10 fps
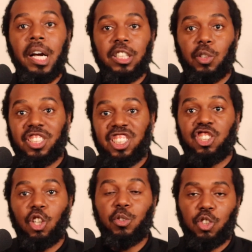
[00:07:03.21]
So this
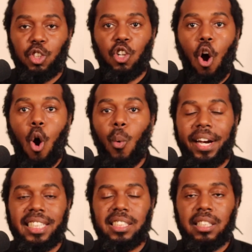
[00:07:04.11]
just shows you there's
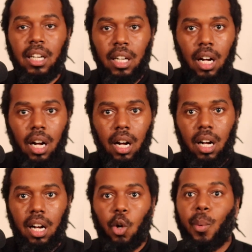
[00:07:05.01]
always
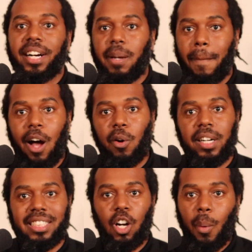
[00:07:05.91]
a correct amount,
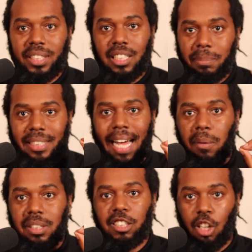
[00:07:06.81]
because it always comes
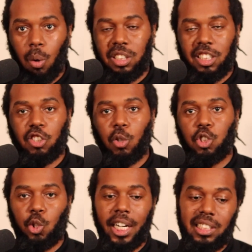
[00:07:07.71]
down to dosage. So
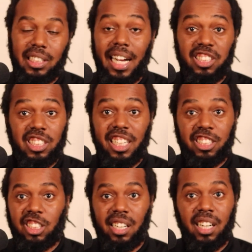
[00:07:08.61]
stress is not just
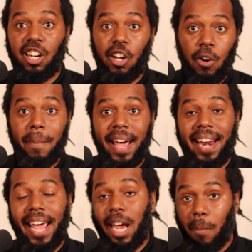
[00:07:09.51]
necessarily good or
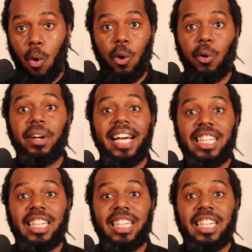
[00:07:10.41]
bad, amoral.